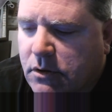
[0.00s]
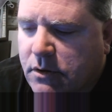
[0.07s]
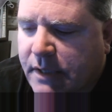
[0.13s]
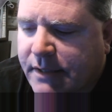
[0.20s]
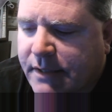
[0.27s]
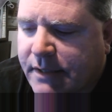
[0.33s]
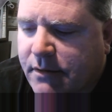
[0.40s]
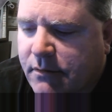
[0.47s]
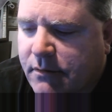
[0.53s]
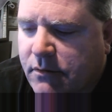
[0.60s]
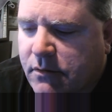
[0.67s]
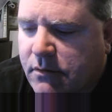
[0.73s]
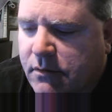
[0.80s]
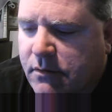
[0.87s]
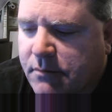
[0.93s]

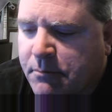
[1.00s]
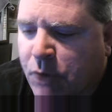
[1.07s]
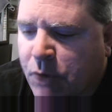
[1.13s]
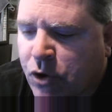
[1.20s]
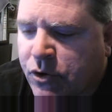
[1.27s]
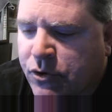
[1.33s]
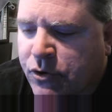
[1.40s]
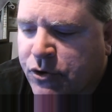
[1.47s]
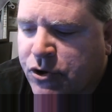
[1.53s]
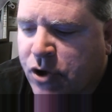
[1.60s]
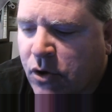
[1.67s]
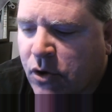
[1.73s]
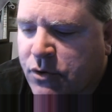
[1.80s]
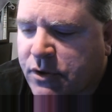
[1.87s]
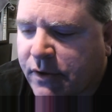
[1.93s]
that murders
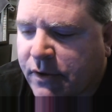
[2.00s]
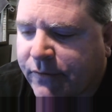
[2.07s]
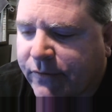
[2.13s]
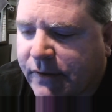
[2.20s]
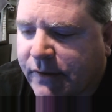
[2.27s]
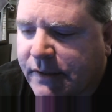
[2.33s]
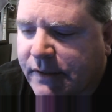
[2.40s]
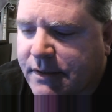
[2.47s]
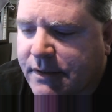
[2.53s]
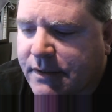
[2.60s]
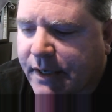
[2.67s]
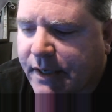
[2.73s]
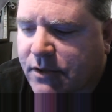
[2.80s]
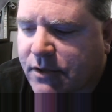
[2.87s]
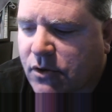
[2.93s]
Joseph and
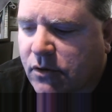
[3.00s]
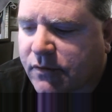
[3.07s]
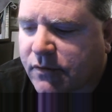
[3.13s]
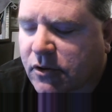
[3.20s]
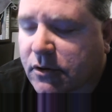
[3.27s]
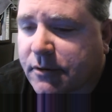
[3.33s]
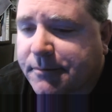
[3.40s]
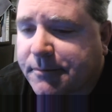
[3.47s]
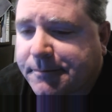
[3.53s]
takes over.